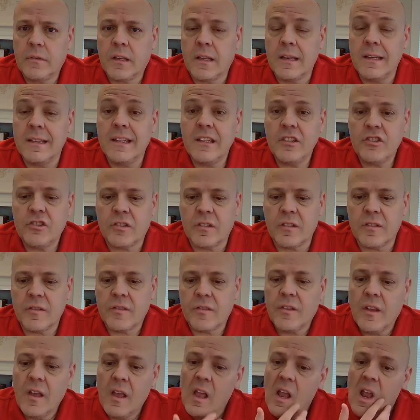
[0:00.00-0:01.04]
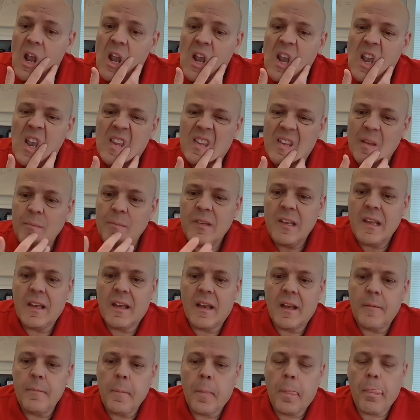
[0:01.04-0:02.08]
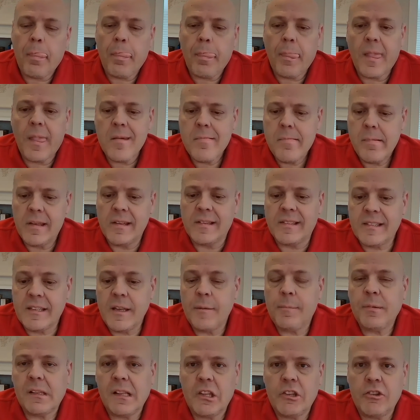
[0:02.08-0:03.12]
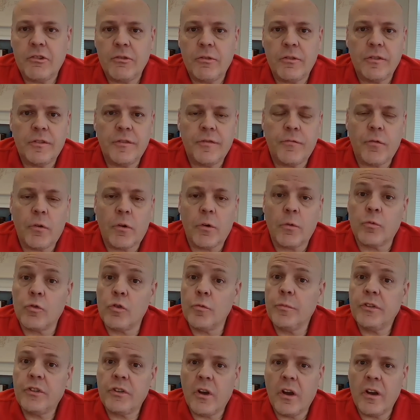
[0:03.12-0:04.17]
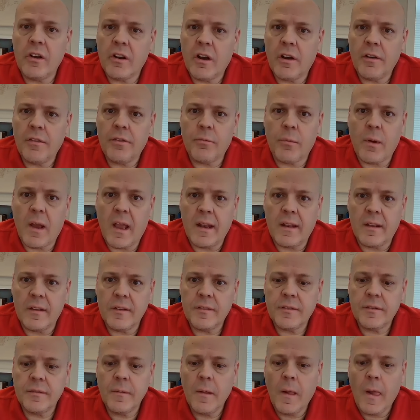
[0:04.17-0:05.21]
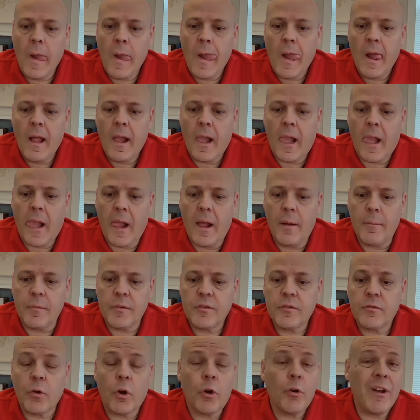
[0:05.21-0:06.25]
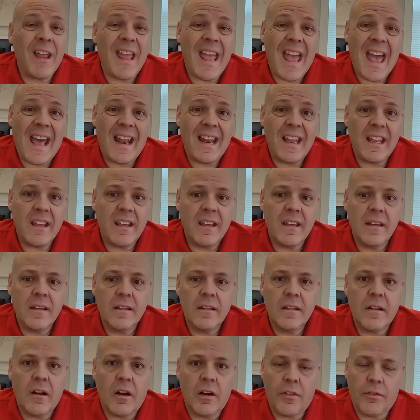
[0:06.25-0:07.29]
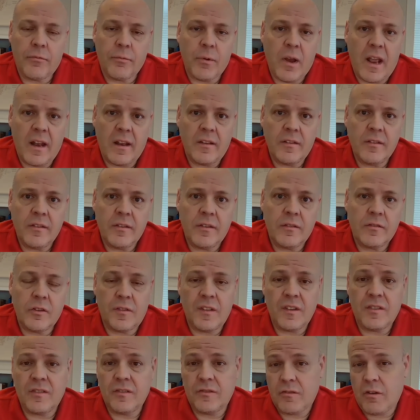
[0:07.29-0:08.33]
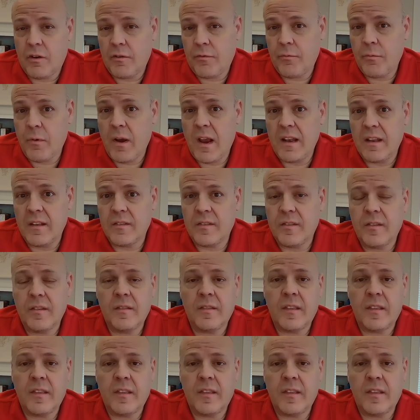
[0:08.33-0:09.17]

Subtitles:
conditions. Cimzia is typically used for rheumatoid arthritis, psoriatic arthritis. So this is arthritis